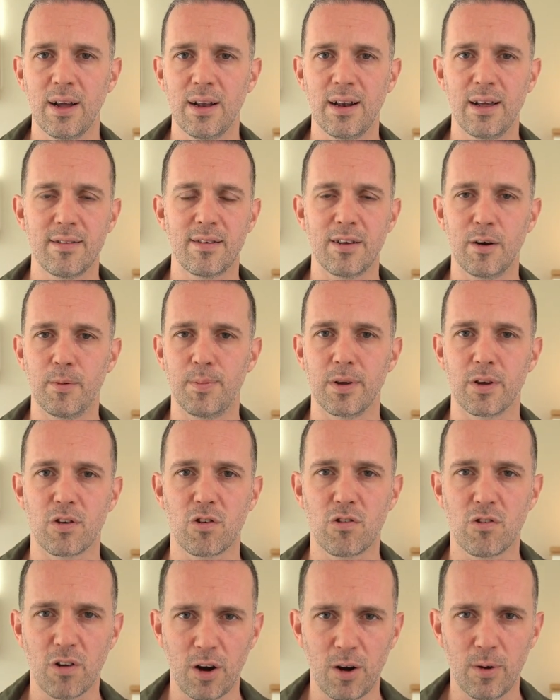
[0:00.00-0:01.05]
Let's help it
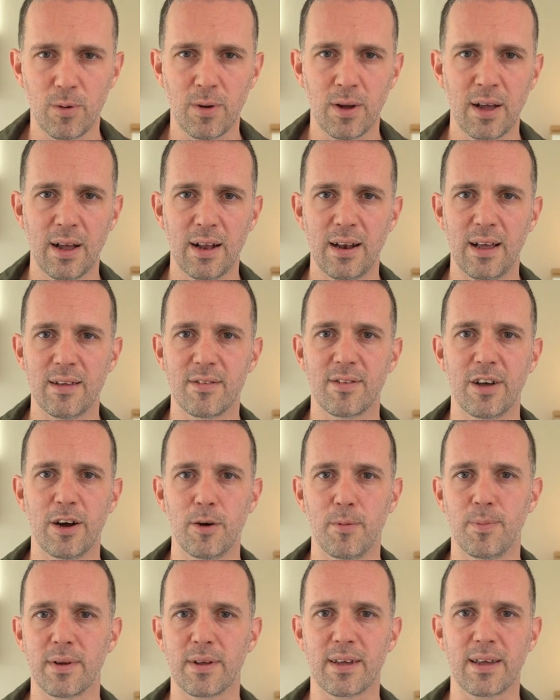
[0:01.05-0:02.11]
grow. Let's
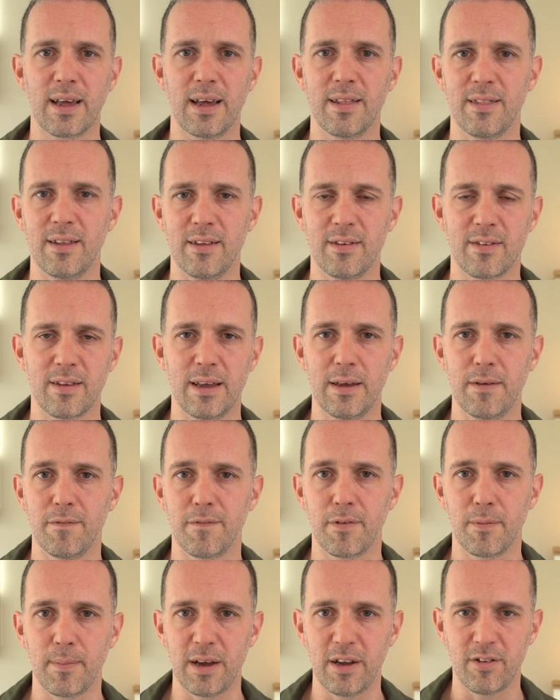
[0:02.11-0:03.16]
help get this
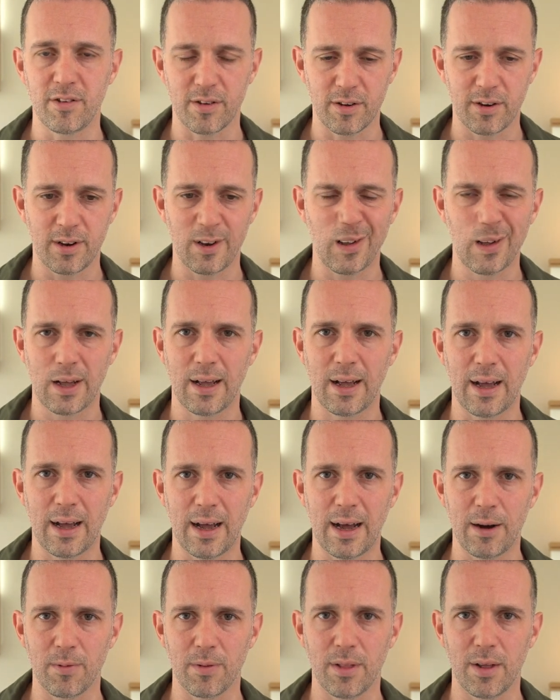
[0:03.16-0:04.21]
information
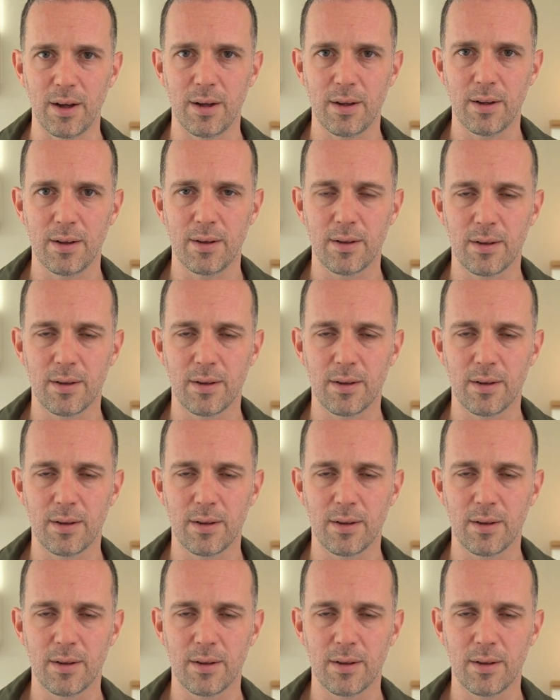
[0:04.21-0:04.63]
out there.